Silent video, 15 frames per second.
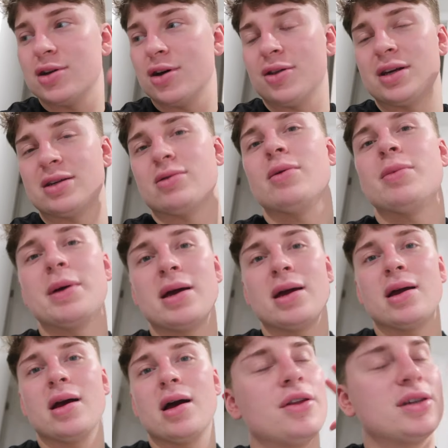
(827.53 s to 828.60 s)
So this will
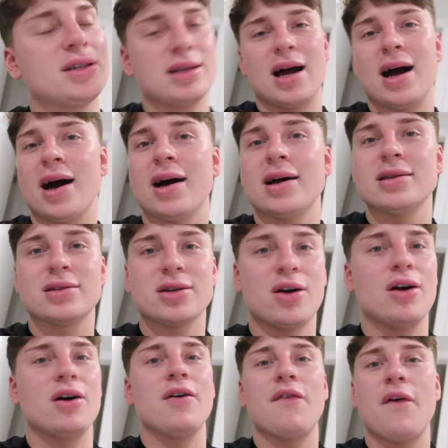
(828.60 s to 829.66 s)
be the start
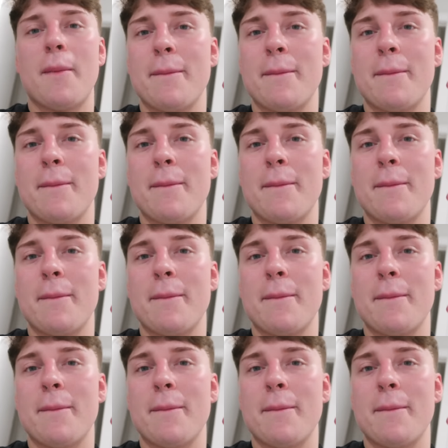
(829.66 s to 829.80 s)
of